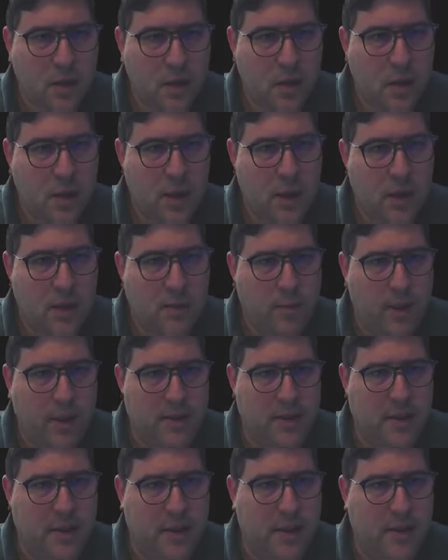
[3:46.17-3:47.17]
And we
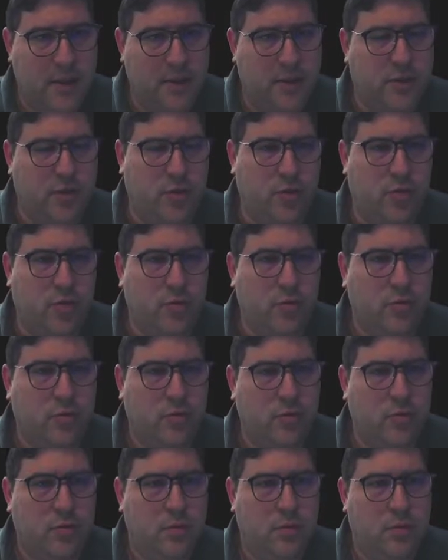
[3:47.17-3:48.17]
actually need to
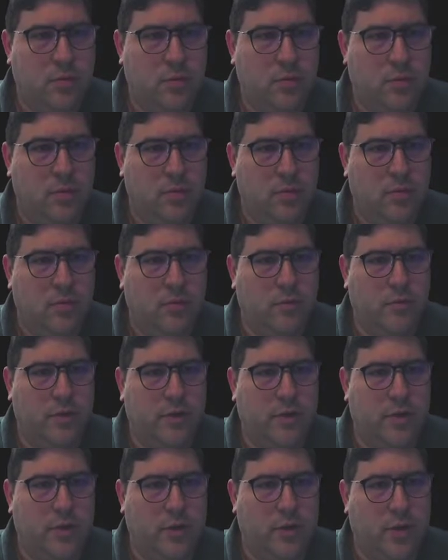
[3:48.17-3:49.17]

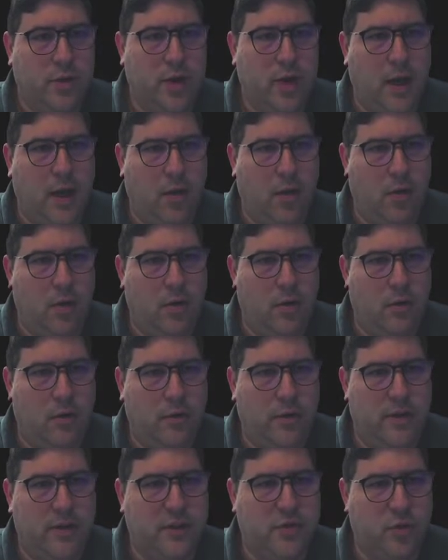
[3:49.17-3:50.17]
return our
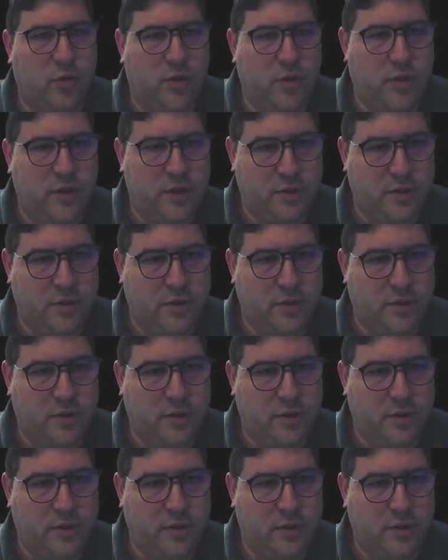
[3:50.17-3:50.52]
resource.